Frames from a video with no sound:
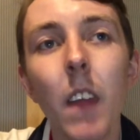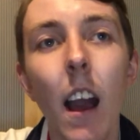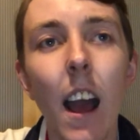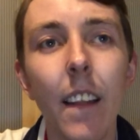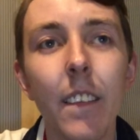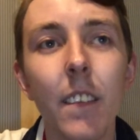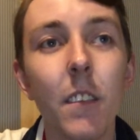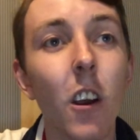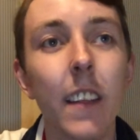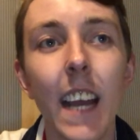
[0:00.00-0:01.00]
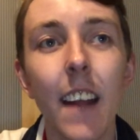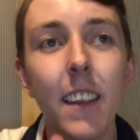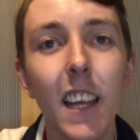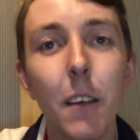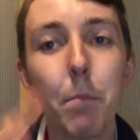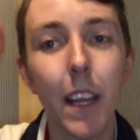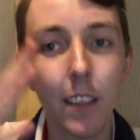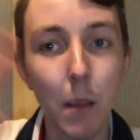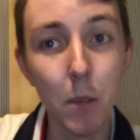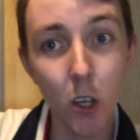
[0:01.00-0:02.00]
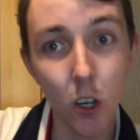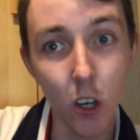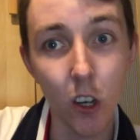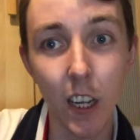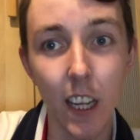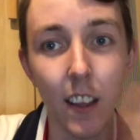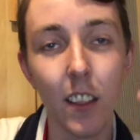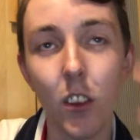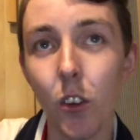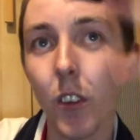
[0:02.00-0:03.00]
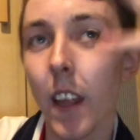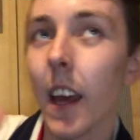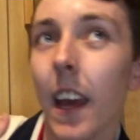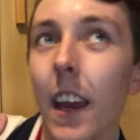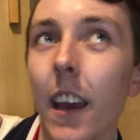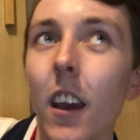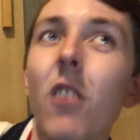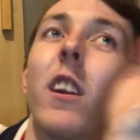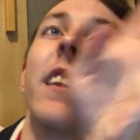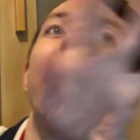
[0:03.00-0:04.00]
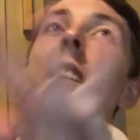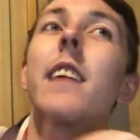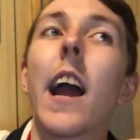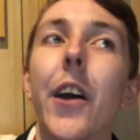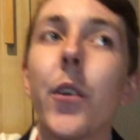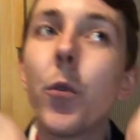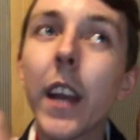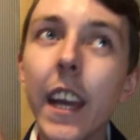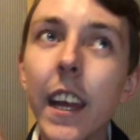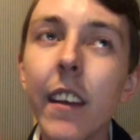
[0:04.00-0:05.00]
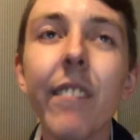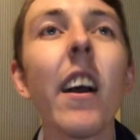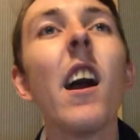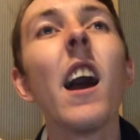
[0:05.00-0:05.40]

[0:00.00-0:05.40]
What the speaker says: And because they had to beat the morgue and do the hair and style the weave.